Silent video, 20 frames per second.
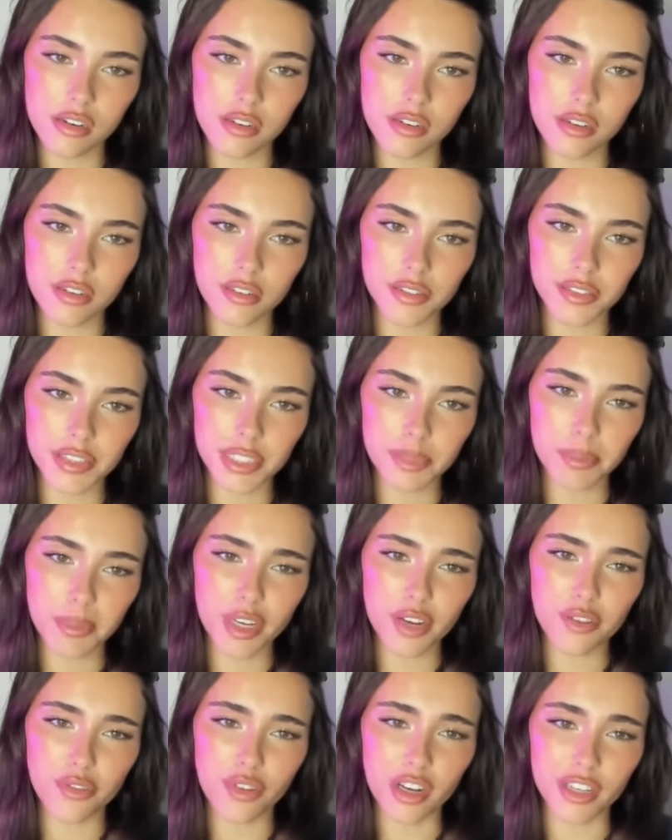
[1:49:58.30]
Speak
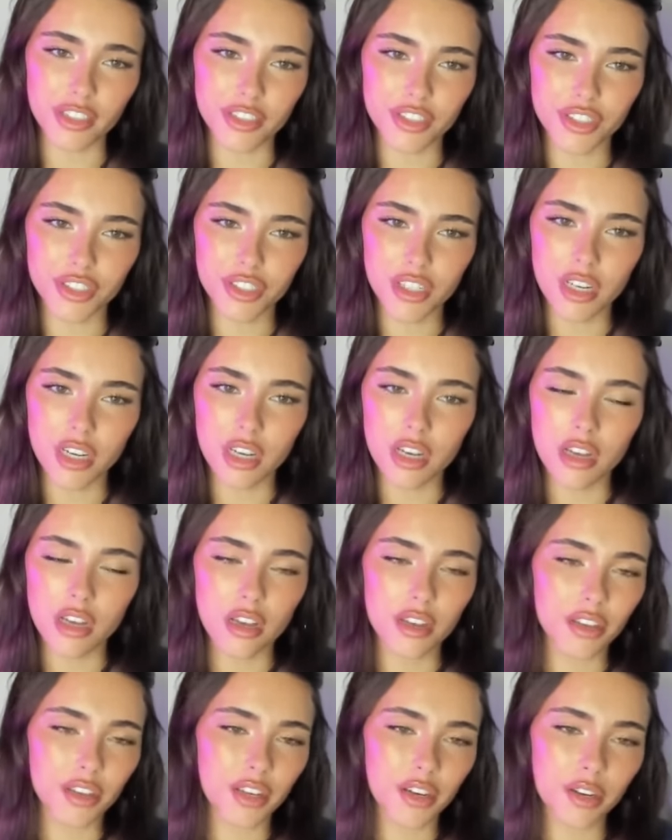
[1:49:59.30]
French.
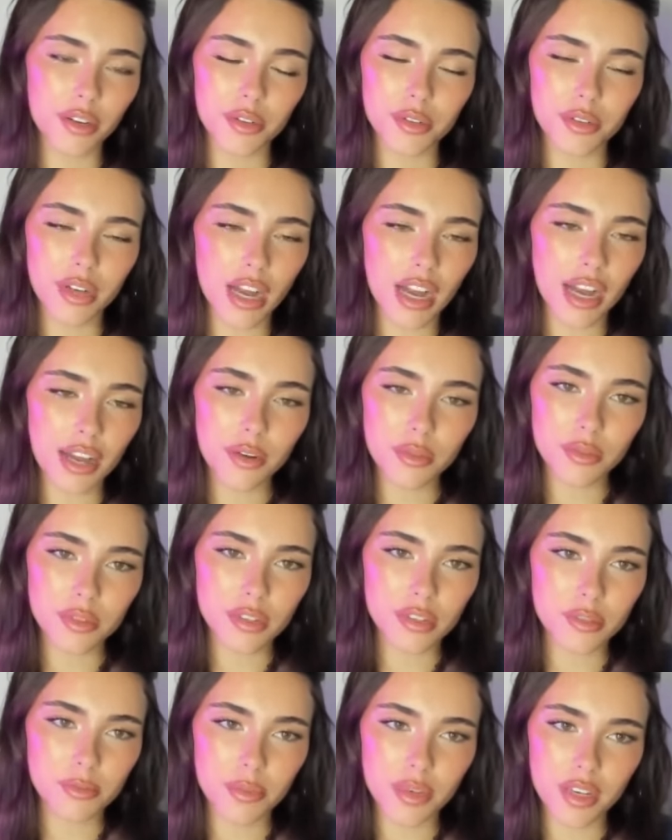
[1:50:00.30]
You know, I don't
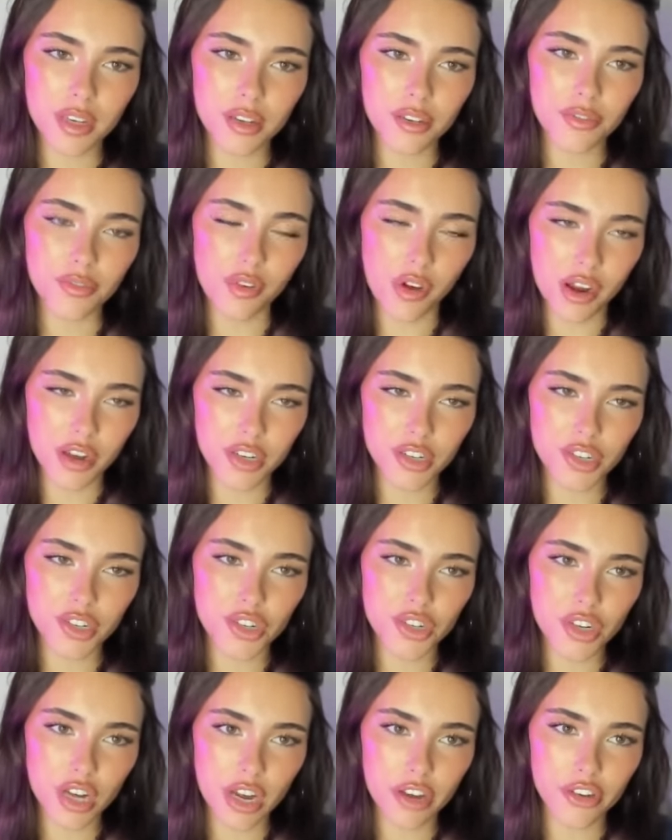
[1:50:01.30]
speak
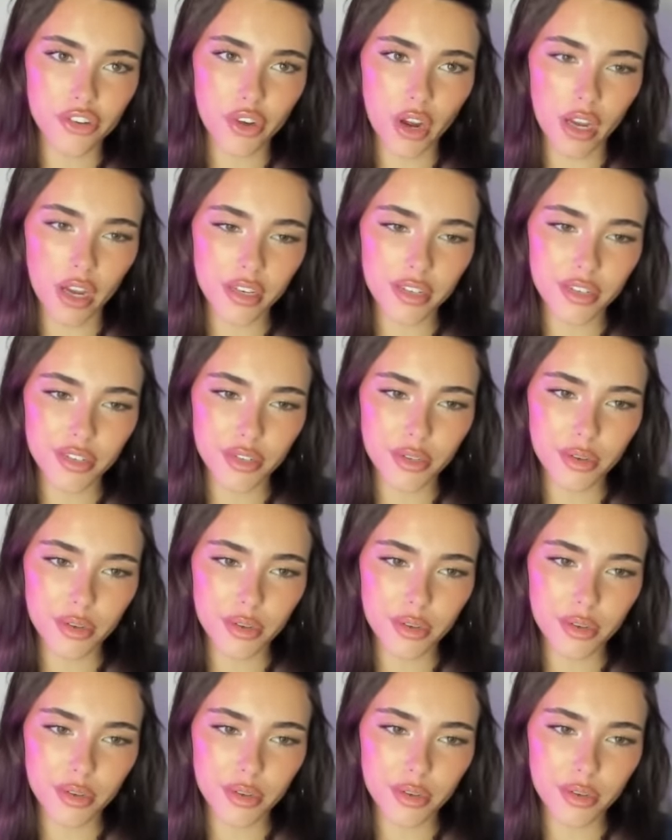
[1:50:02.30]
French. I tried to.